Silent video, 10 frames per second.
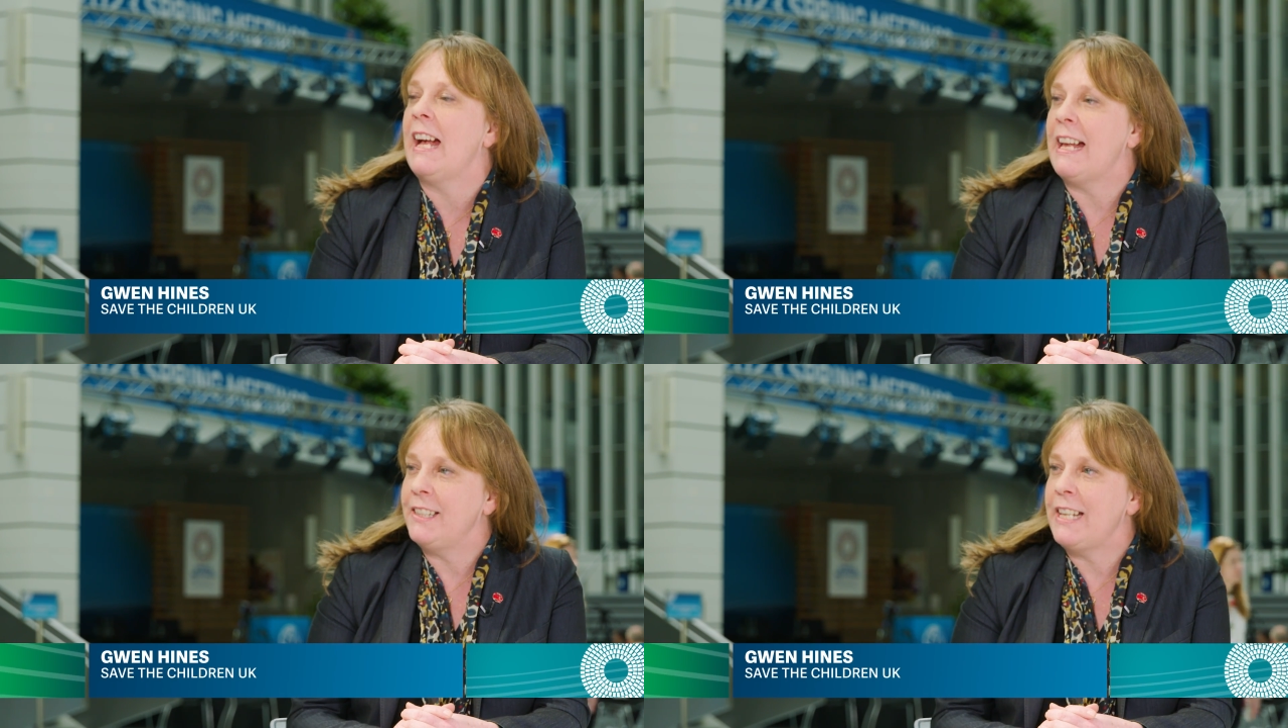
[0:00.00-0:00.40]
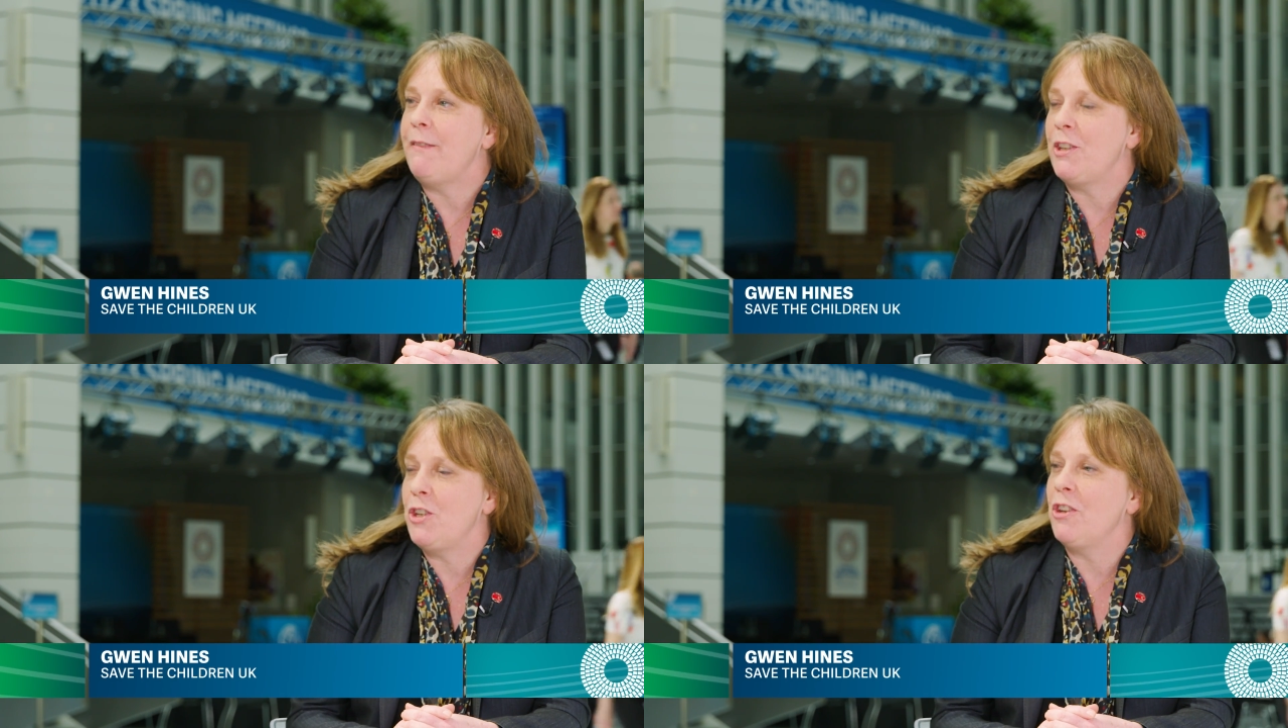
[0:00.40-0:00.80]
As
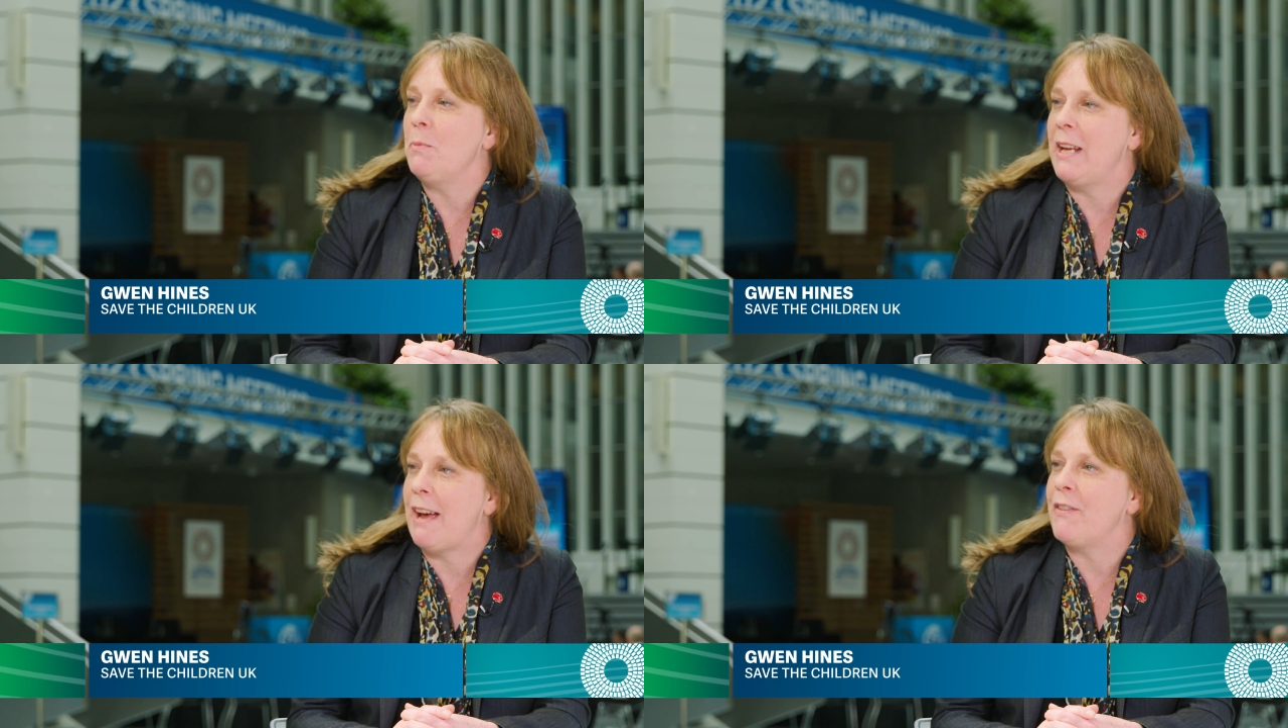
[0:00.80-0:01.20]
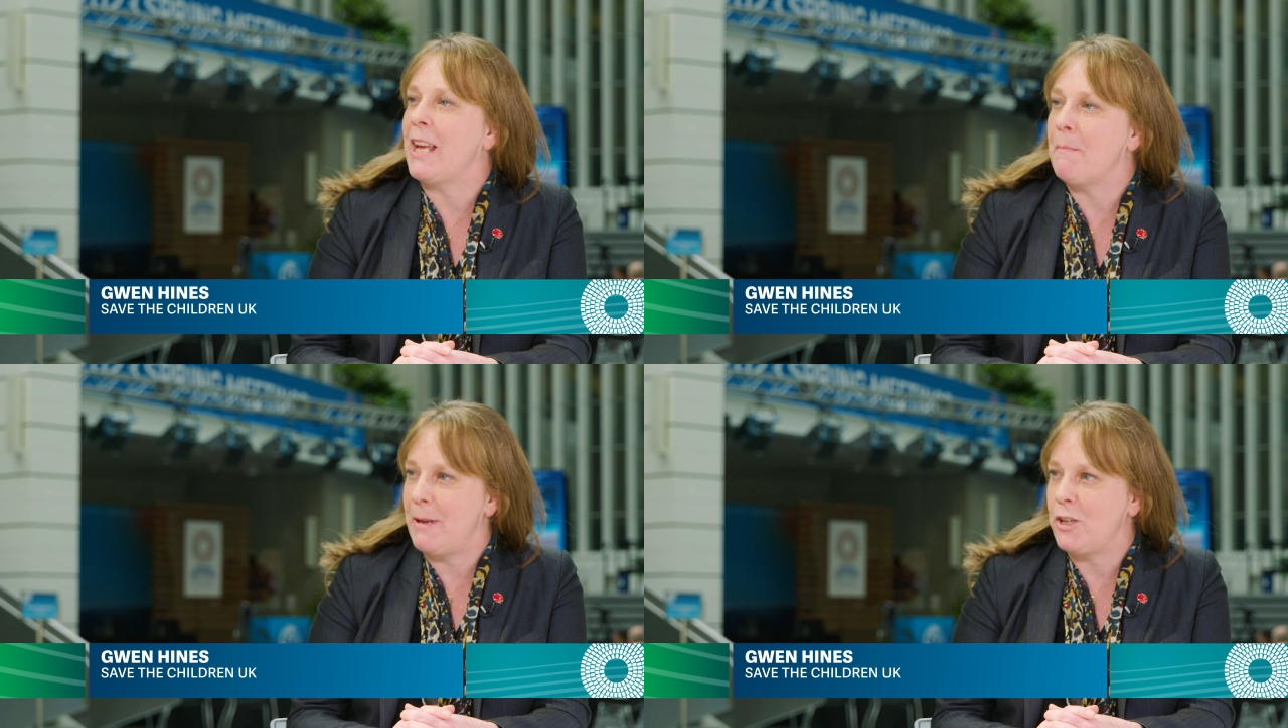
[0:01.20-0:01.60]
Save the Children, we have the
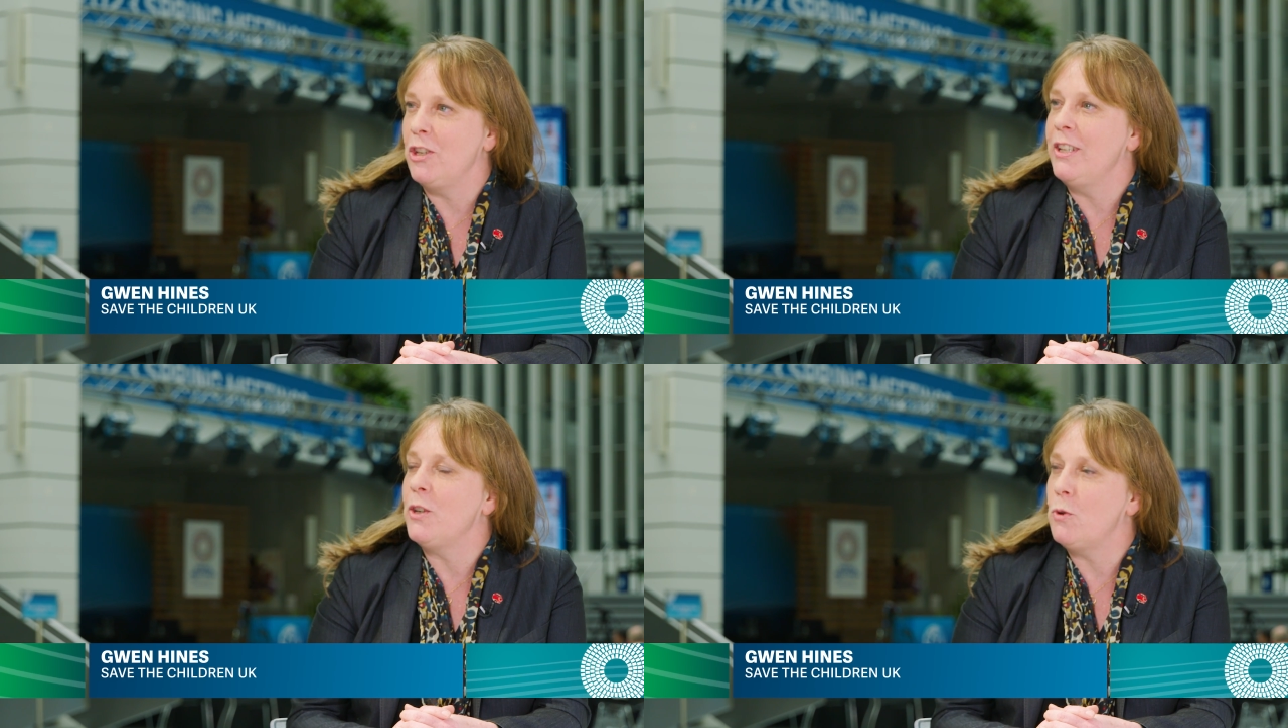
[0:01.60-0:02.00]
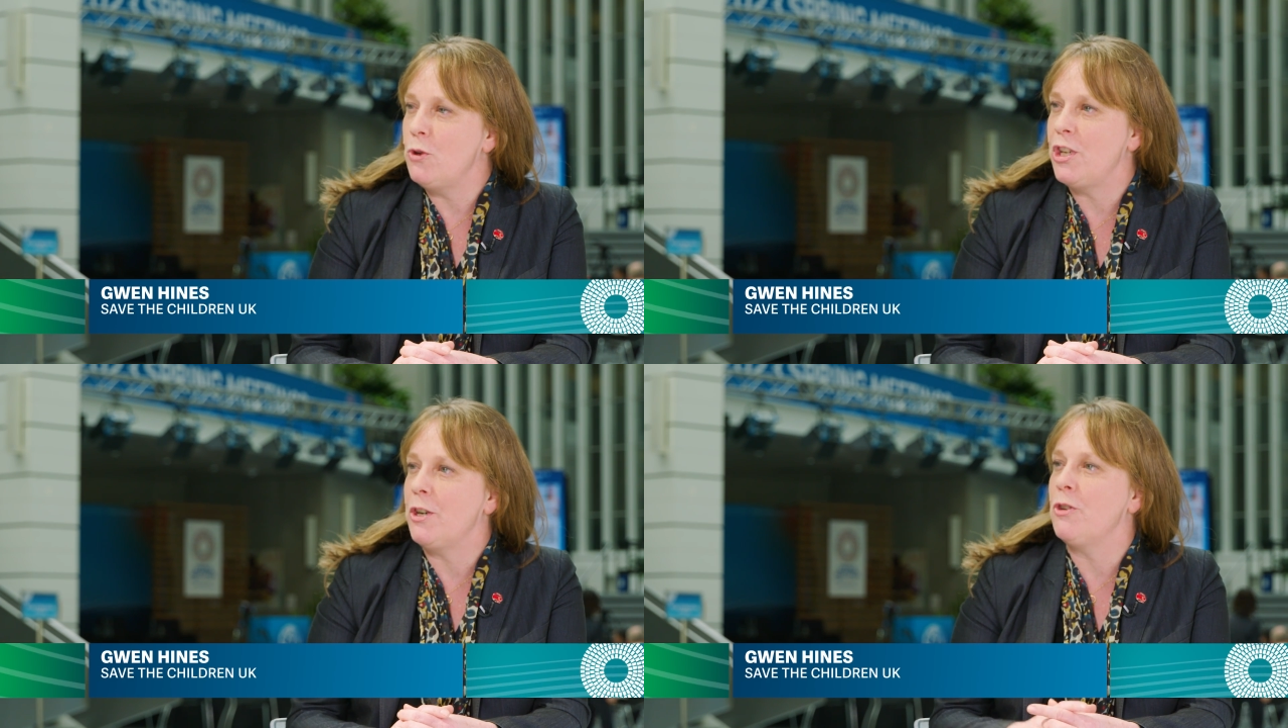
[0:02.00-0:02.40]
ambition that all
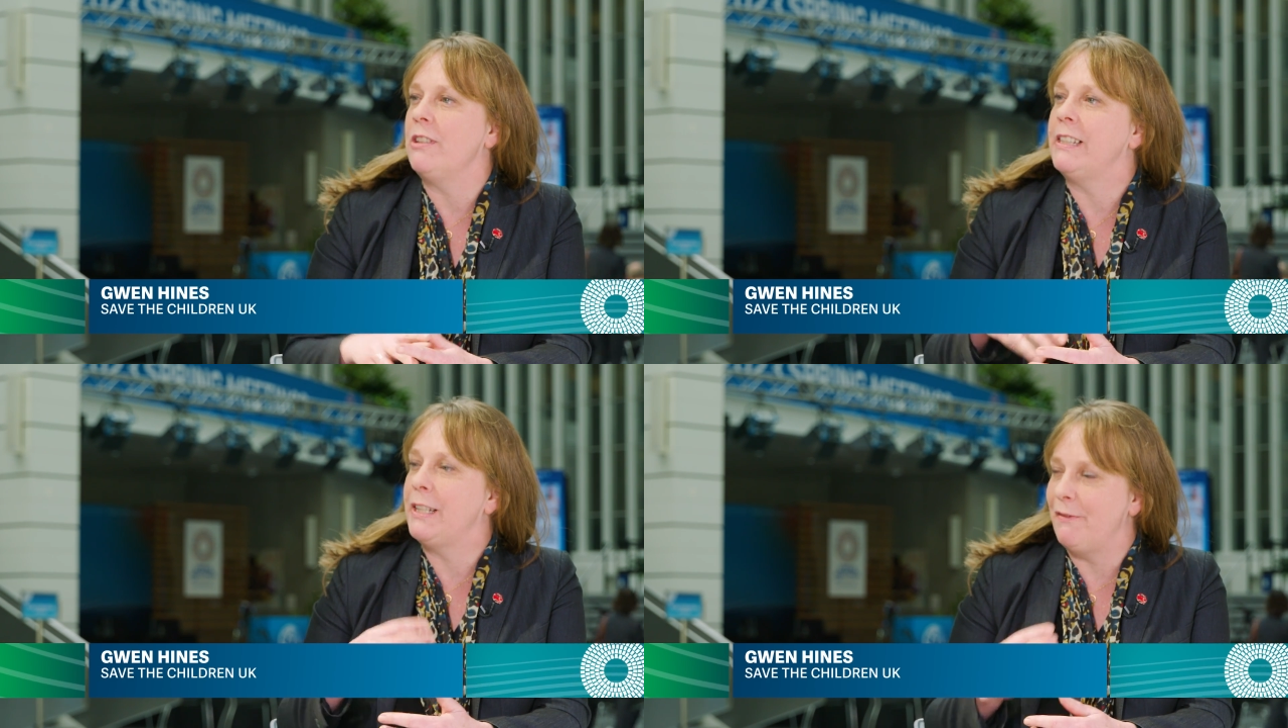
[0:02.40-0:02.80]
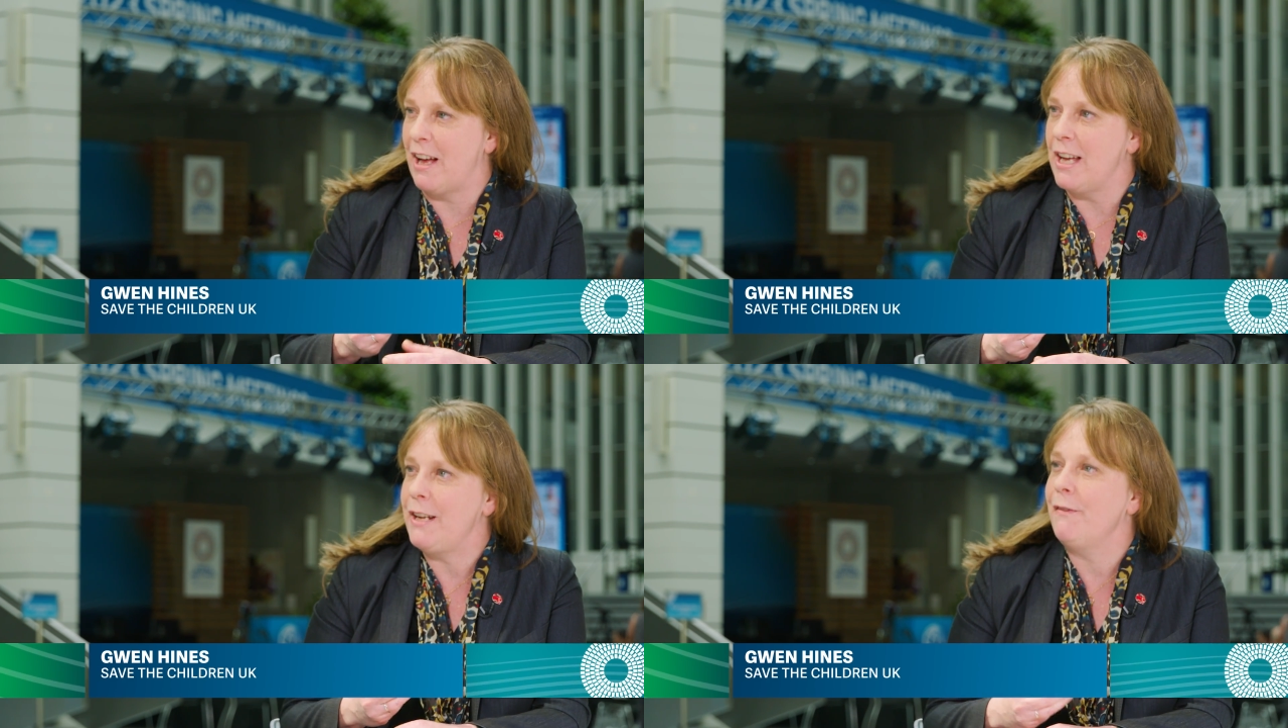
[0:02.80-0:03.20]
children
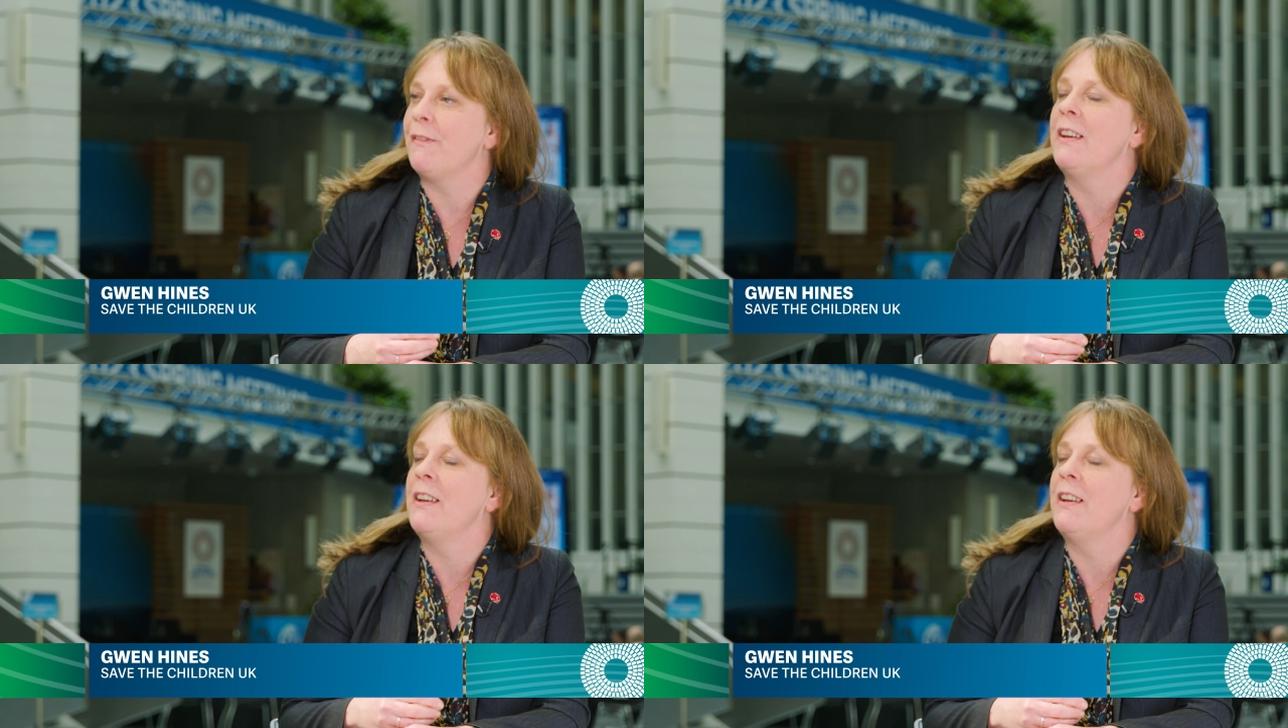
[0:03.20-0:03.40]
survive,